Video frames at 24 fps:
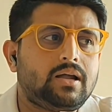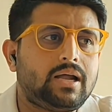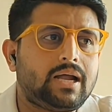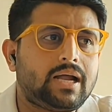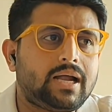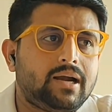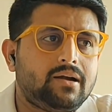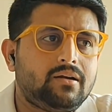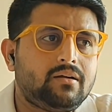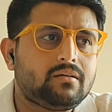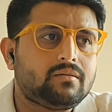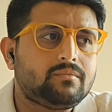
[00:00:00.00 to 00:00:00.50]

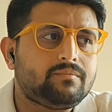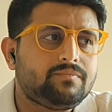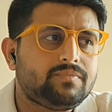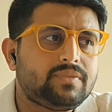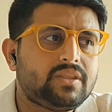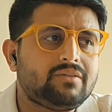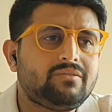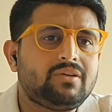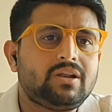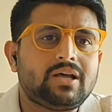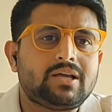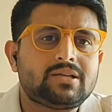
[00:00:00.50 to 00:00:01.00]
and
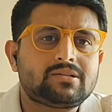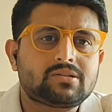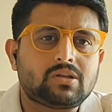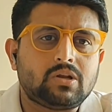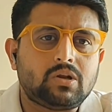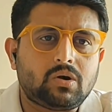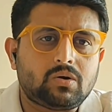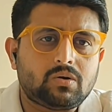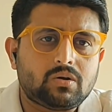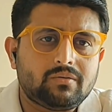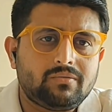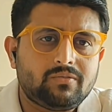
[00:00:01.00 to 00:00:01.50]
they will ask a
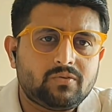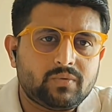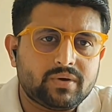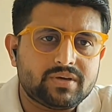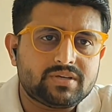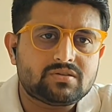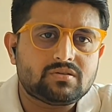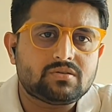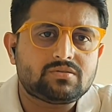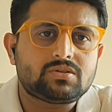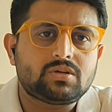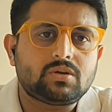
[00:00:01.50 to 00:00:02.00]
lot of
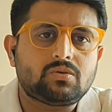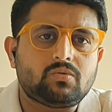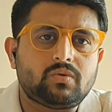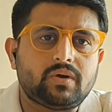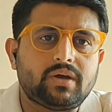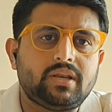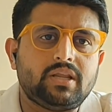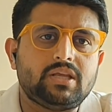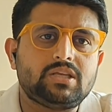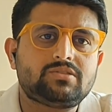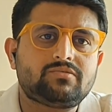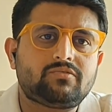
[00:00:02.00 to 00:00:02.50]
questions or
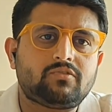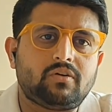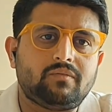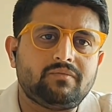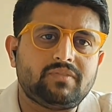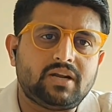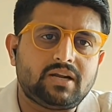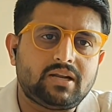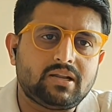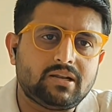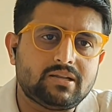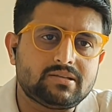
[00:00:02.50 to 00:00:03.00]
queries from
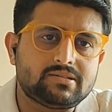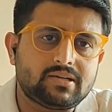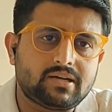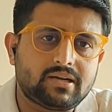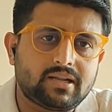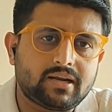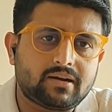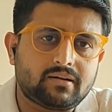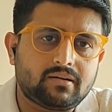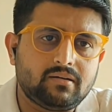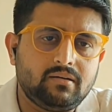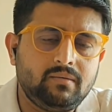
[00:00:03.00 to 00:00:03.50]
that illicit
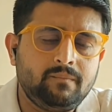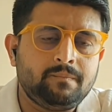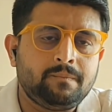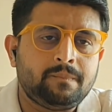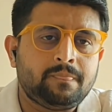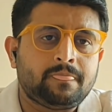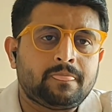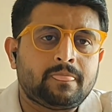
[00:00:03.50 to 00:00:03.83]
actor,